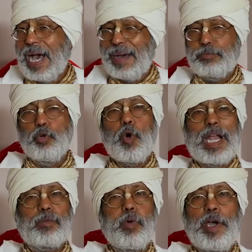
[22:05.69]
up to
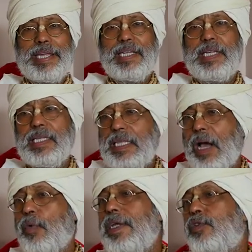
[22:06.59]
what point
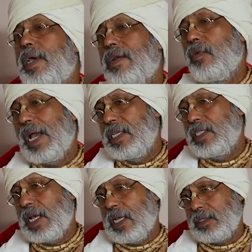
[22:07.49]
Gita going to
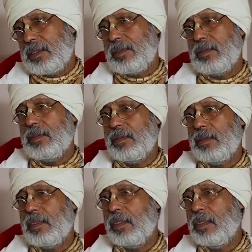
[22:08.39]
advise us.
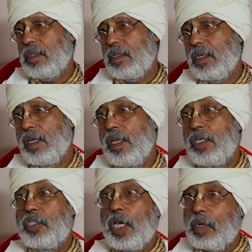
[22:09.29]

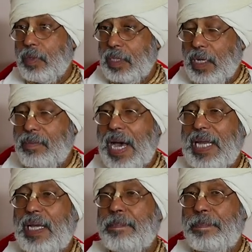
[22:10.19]
Sarva
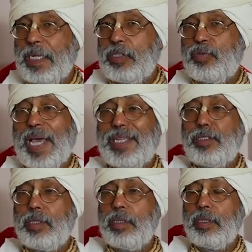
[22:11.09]
dharmanam
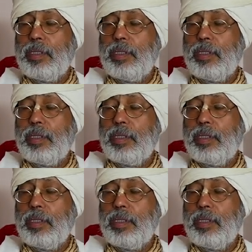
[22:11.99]
parityajya